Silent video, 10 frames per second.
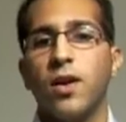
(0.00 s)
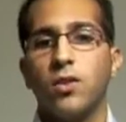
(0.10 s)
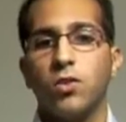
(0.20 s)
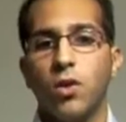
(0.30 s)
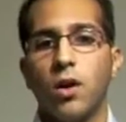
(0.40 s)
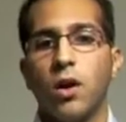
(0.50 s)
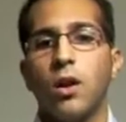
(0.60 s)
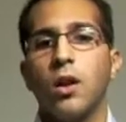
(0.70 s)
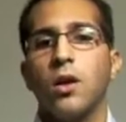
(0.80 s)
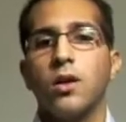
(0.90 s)

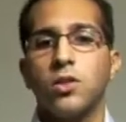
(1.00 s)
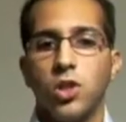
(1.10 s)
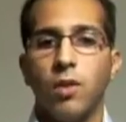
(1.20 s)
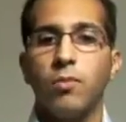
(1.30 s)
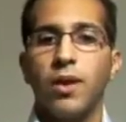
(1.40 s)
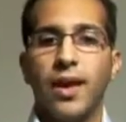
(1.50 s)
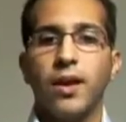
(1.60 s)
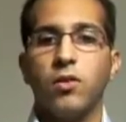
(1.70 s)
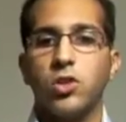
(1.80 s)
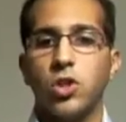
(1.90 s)
vectoral sum
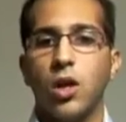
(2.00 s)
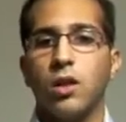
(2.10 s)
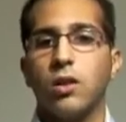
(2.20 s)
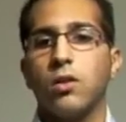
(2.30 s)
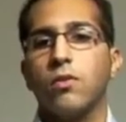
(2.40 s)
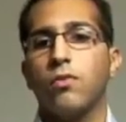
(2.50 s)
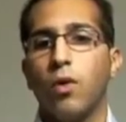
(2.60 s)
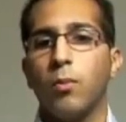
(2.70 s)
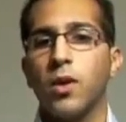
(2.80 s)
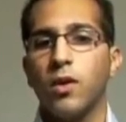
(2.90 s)
can result
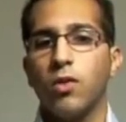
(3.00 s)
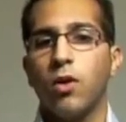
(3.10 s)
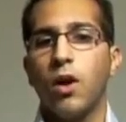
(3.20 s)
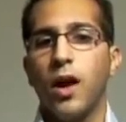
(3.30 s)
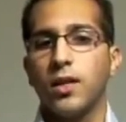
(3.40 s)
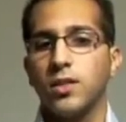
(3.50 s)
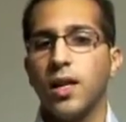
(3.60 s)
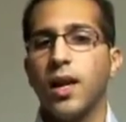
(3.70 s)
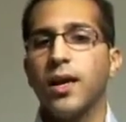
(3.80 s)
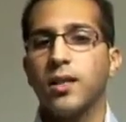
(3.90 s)
from either a
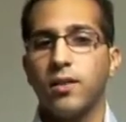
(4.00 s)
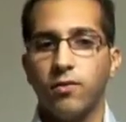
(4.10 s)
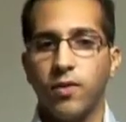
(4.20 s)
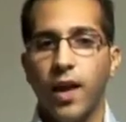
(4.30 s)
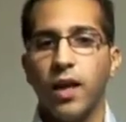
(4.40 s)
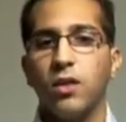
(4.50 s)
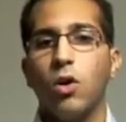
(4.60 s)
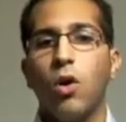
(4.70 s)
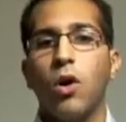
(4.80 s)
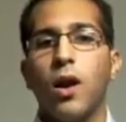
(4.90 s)
selective gain
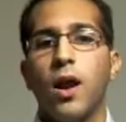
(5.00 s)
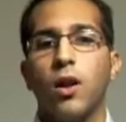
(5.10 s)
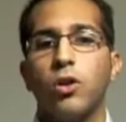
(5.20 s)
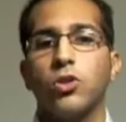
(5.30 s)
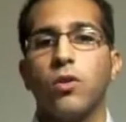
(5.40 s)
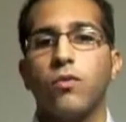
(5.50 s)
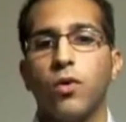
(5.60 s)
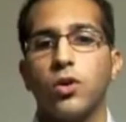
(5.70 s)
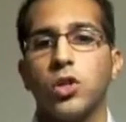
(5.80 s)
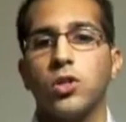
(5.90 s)
or a loss of
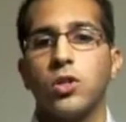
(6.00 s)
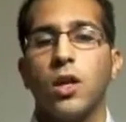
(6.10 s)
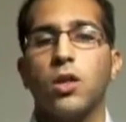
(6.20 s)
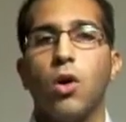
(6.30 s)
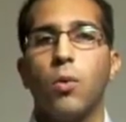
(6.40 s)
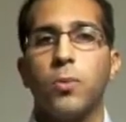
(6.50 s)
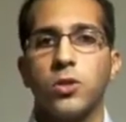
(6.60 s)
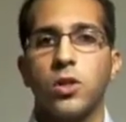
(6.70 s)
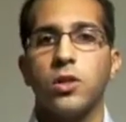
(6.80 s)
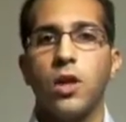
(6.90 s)
forces in
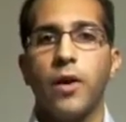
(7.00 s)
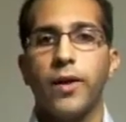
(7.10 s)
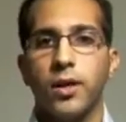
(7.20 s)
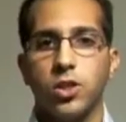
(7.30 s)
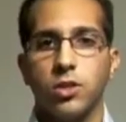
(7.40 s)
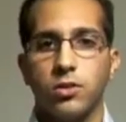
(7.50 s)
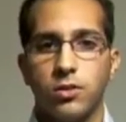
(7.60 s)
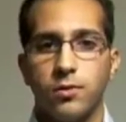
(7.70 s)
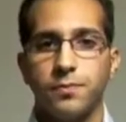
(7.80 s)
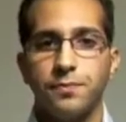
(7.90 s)
opposite
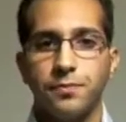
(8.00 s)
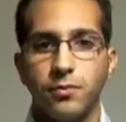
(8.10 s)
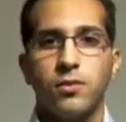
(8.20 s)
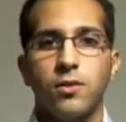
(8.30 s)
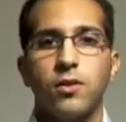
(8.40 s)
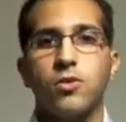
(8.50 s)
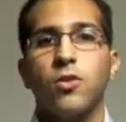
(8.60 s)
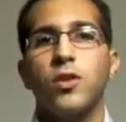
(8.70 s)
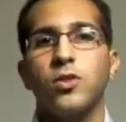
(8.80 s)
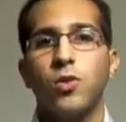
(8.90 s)
directions.
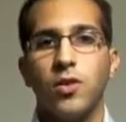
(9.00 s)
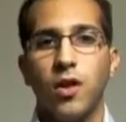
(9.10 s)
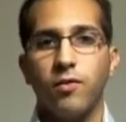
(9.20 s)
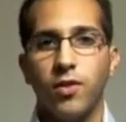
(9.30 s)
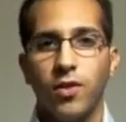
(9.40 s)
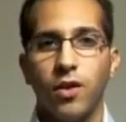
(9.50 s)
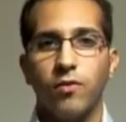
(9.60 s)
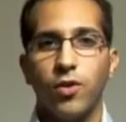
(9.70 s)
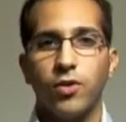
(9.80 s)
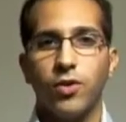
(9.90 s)
So this was
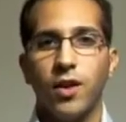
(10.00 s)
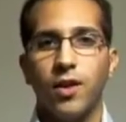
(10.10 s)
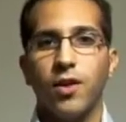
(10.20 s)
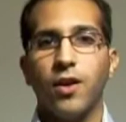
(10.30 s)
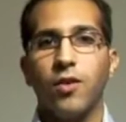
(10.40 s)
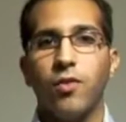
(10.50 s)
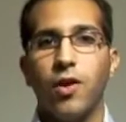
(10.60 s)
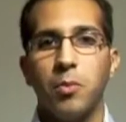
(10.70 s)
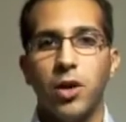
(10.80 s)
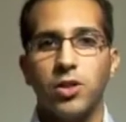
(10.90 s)
everything for today. Thank you
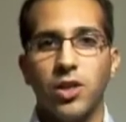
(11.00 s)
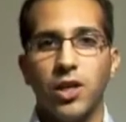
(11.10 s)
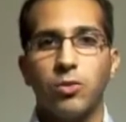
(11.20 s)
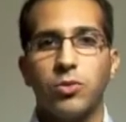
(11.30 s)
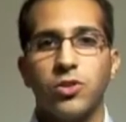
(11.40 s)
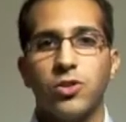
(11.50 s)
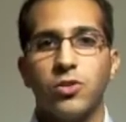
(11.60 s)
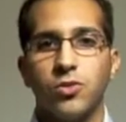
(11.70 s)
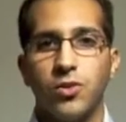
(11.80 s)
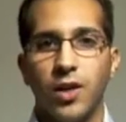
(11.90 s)
very much and hope to see
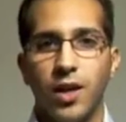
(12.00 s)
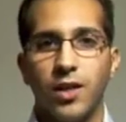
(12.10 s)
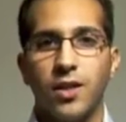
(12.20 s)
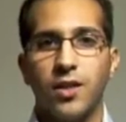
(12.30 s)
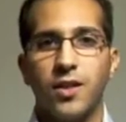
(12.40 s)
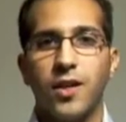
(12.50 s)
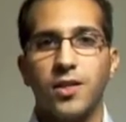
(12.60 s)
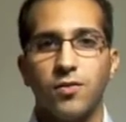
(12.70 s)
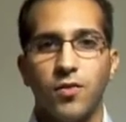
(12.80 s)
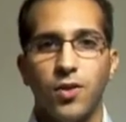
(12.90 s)
you soon again in the
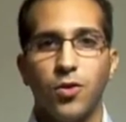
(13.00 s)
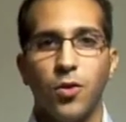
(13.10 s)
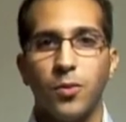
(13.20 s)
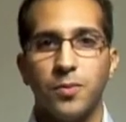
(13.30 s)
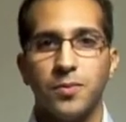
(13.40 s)
next video.